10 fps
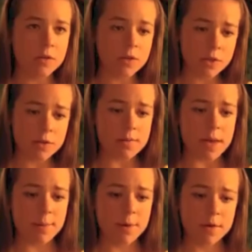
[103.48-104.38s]
You shouldn't
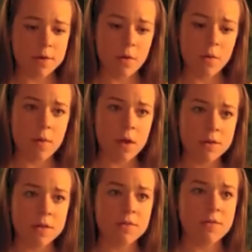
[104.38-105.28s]
make personal
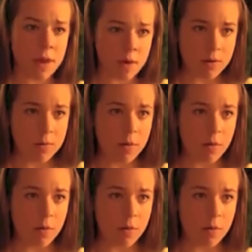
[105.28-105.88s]
remarks. It's very